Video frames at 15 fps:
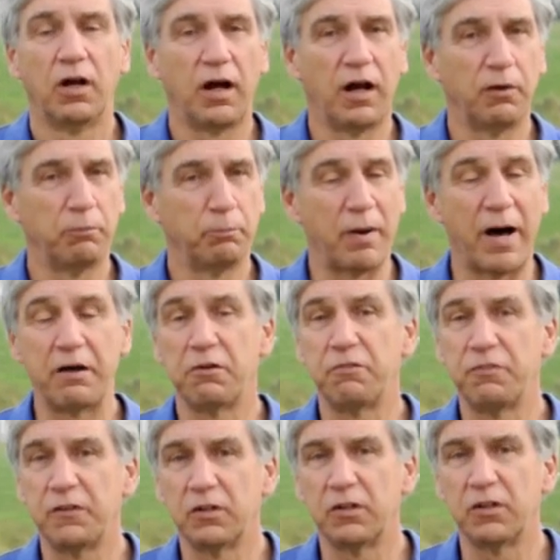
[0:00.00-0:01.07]
Uh,
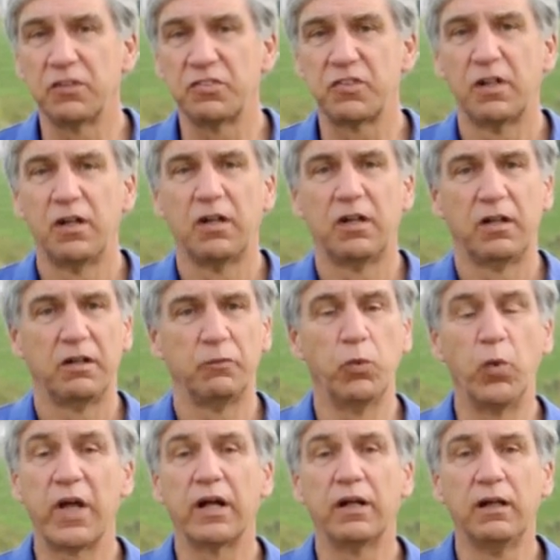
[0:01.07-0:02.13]
biofuels,
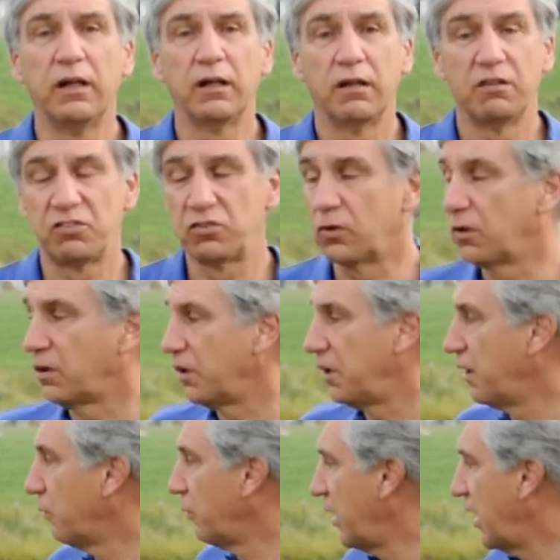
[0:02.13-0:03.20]
wind, solar.
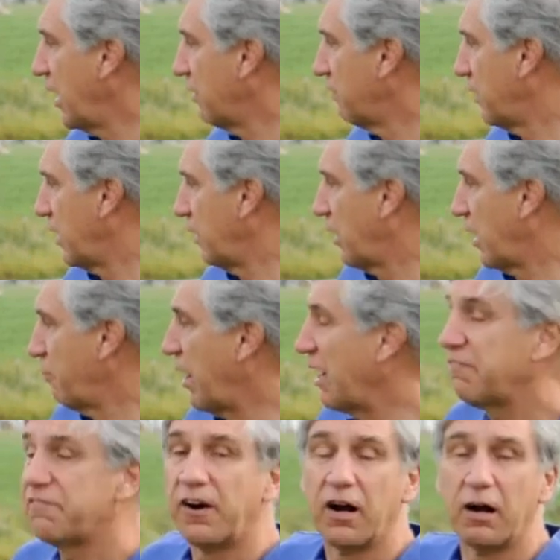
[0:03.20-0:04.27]
Here we have, on, on, my
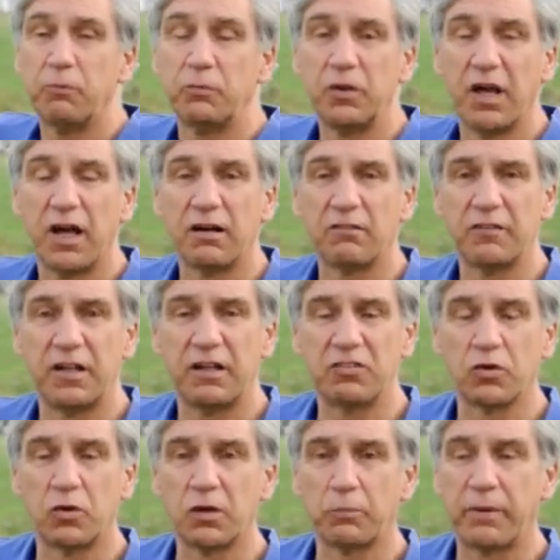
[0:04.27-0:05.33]
farm, we have a
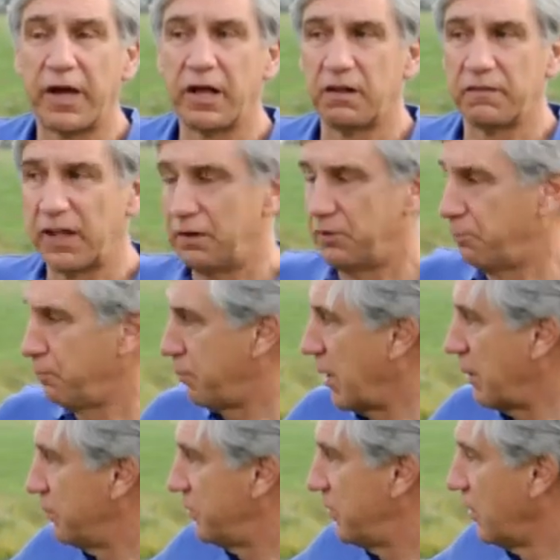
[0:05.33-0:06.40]
solar panel that
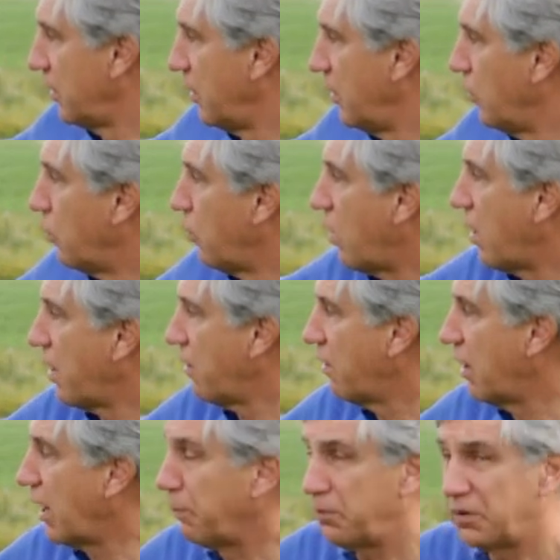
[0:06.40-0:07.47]
pumps water
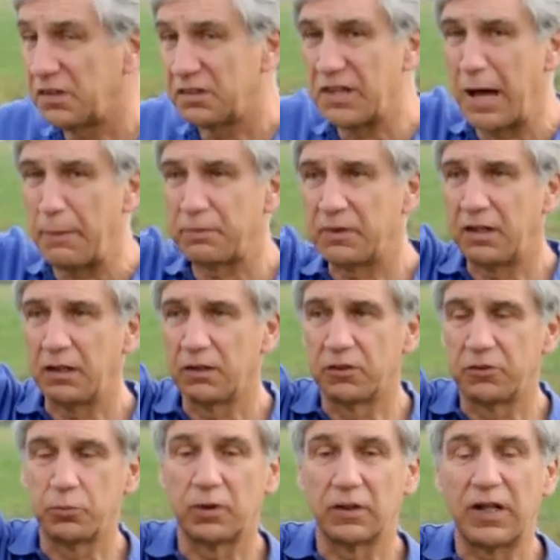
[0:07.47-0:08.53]
up to the top of the hill
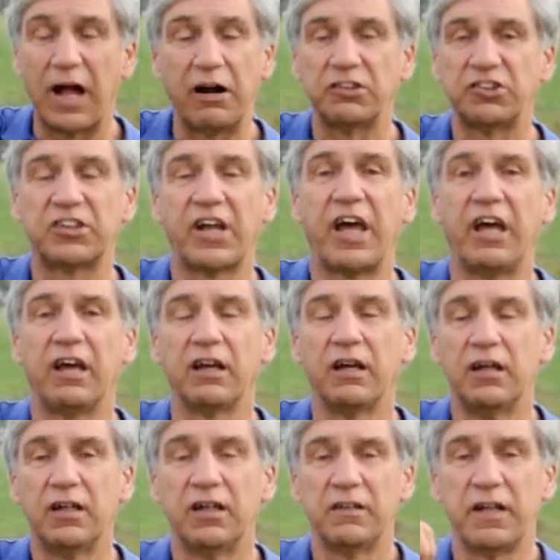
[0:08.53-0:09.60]
to a large tank
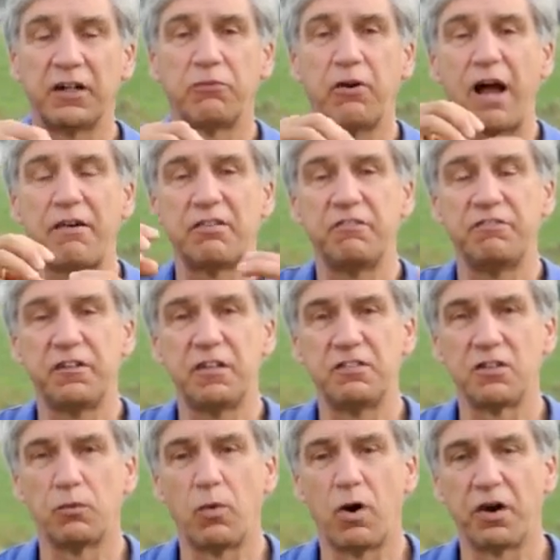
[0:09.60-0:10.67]
that gravity feeds
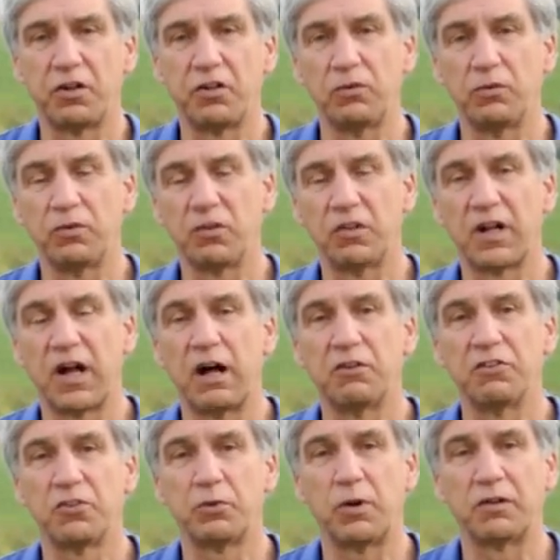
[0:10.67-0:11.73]
the water to, to the
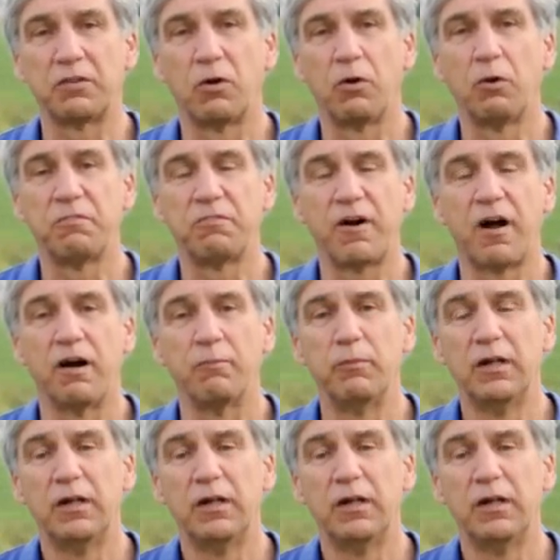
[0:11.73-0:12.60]
cows throughout the whole farm.